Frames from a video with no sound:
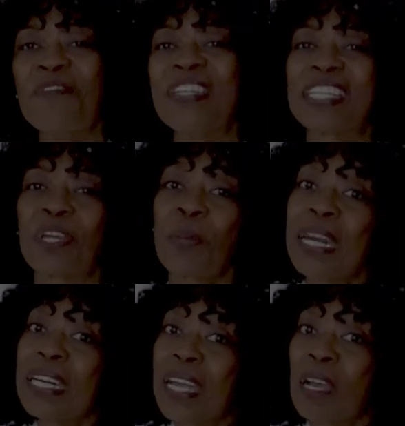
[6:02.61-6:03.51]
Visit
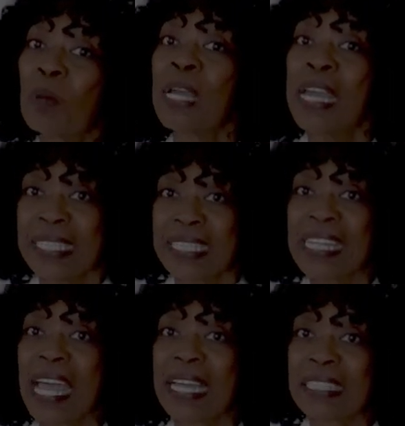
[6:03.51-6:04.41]

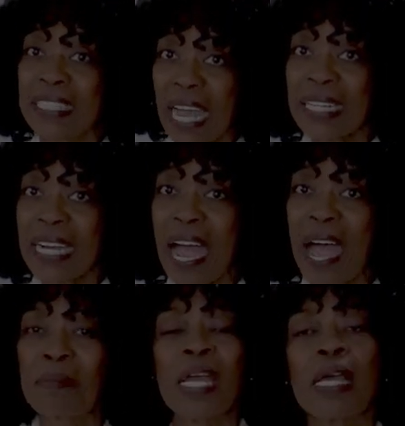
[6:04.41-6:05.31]

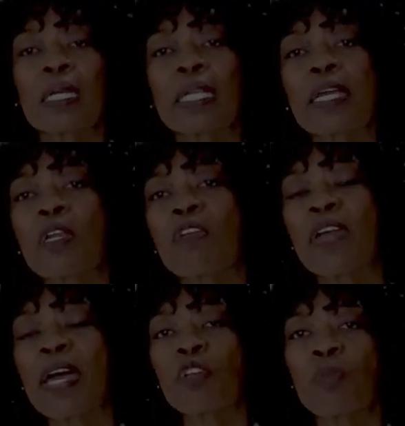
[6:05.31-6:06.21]
credithelptx.com, click on the
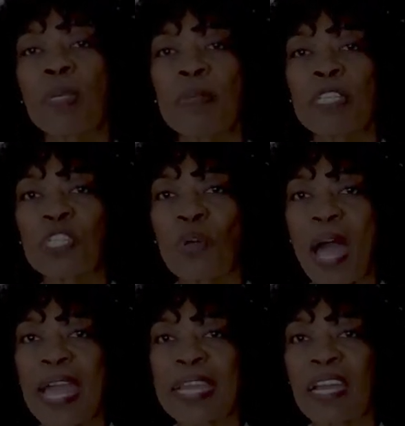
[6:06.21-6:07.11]
Valder Beebe Show
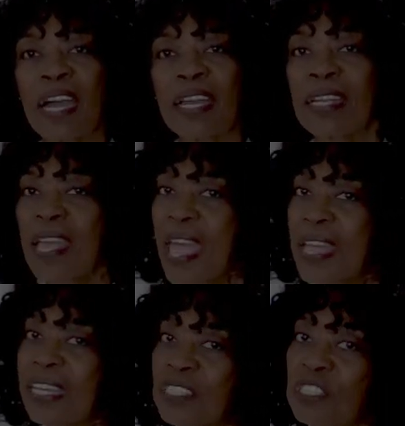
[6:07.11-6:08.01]
icon,
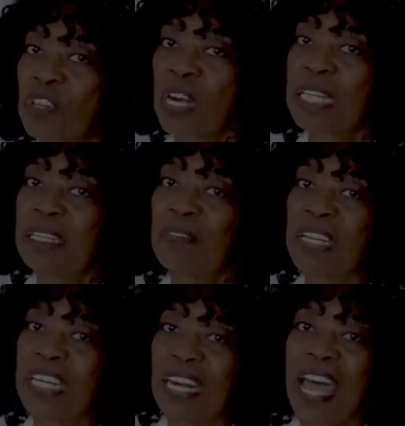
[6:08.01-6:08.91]
and get started
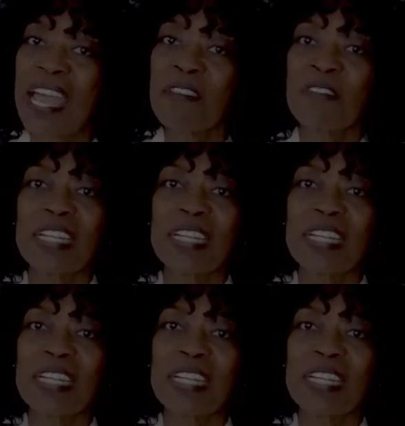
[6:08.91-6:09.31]
living life